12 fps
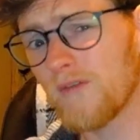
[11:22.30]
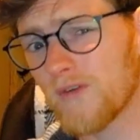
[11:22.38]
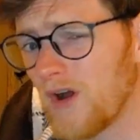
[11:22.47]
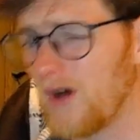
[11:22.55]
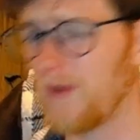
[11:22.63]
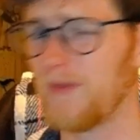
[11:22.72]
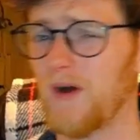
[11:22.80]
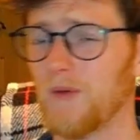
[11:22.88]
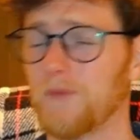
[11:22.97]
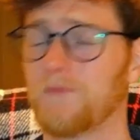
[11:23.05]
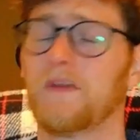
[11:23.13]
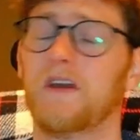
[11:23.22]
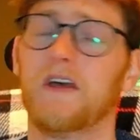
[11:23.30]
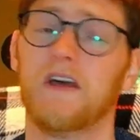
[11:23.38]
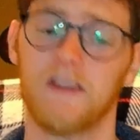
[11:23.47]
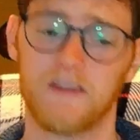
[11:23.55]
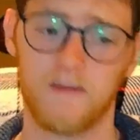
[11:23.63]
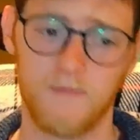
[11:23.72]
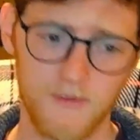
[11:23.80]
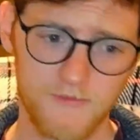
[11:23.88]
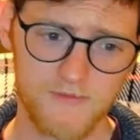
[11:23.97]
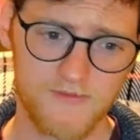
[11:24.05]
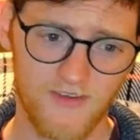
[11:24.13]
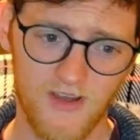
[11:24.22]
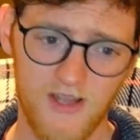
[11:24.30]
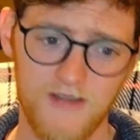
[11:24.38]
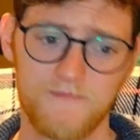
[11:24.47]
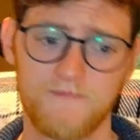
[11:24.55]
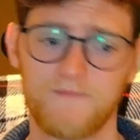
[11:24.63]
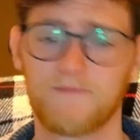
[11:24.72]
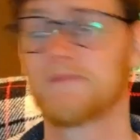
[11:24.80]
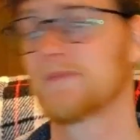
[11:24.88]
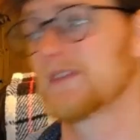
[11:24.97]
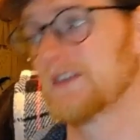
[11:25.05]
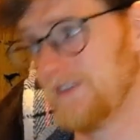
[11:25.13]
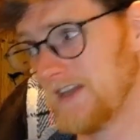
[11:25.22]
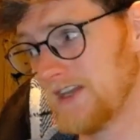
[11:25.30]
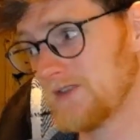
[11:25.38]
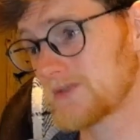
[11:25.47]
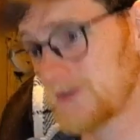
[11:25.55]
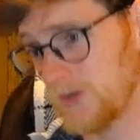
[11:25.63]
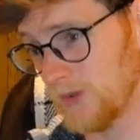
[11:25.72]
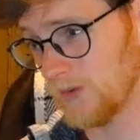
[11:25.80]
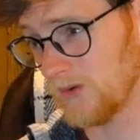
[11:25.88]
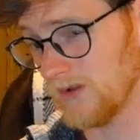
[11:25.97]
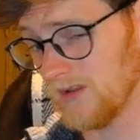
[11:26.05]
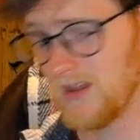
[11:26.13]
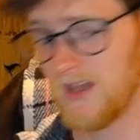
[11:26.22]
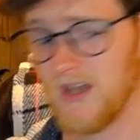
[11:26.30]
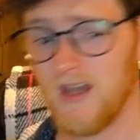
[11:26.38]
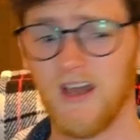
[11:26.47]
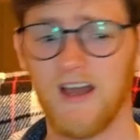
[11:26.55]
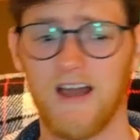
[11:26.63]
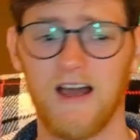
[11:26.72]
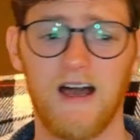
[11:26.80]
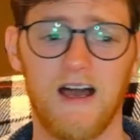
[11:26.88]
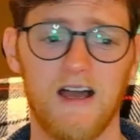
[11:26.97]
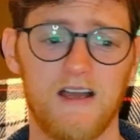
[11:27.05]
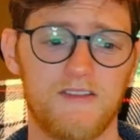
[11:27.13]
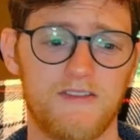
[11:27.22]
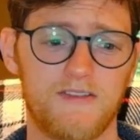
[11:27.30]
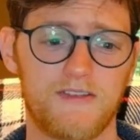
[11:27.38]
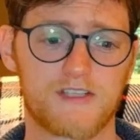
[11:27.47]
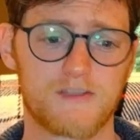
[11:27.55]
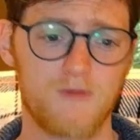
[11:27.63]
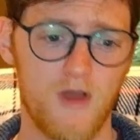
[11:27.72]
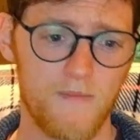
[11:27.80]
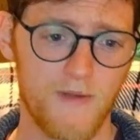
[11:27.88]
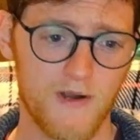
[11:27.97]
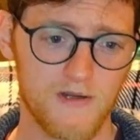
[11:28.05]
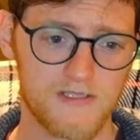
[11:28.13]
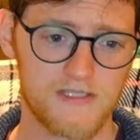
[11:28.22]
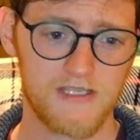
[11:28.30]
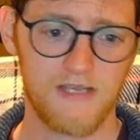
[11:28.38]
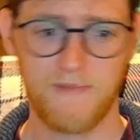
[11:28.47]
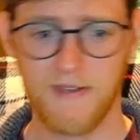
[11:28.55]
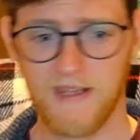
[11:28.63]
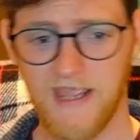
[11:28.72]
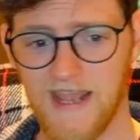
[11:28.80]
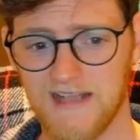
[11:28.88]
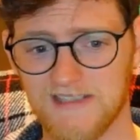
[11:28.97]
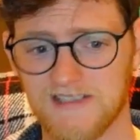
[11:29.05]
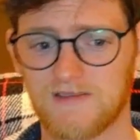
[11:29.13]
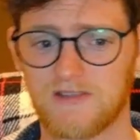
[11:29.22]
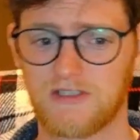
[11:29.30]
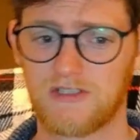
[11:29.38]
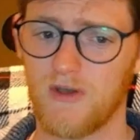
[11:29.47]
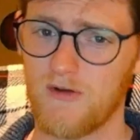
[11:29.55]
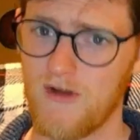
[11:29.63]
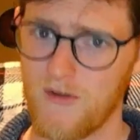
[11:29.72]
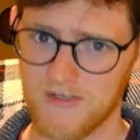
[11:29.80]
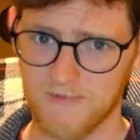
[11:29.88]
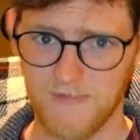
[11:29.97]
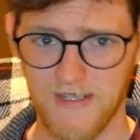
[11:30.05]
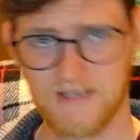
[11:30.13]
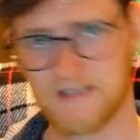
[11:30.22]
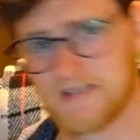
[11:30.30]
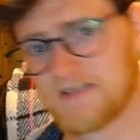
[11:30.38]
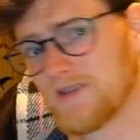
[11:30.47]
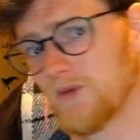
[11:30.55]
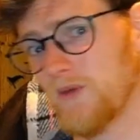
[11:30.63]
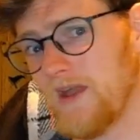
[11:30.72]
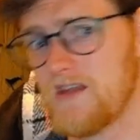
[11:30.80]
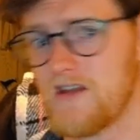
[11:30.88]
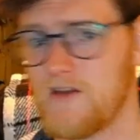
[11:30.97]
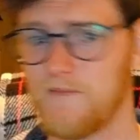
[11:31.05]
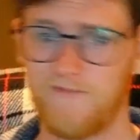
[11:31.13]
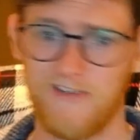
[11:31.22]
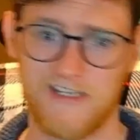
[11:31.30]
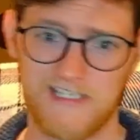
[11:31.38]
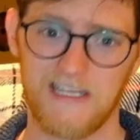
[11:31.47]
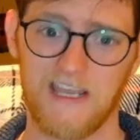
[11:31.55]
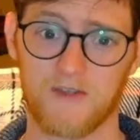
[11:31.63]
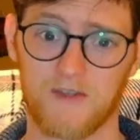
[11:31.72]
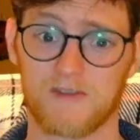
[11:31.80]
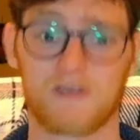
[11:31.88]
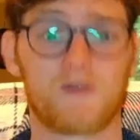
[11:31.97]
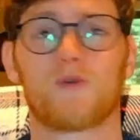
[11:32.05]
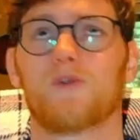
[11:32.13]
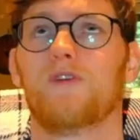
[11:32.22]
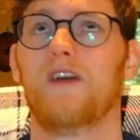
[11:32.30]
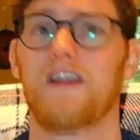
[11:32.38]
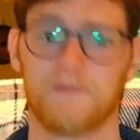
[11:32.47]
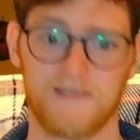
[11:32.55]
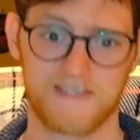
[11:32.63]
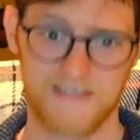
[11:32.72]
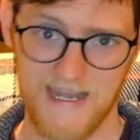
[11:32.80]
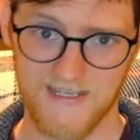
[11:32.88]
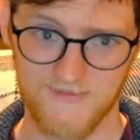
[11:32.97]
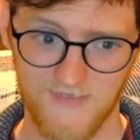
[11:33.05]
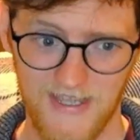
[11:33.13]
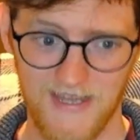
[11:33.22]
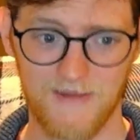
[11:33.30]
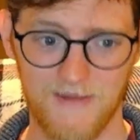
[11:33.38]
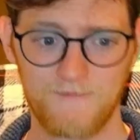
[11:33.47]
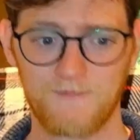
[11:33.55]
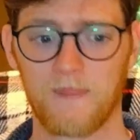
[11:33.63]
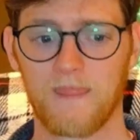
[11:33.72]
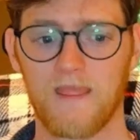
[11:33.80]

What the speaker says: Overall, though, the build was fun, the figure is cool, the small parts and big hands don't always mix, the way it all fit together was incredibly satisfying.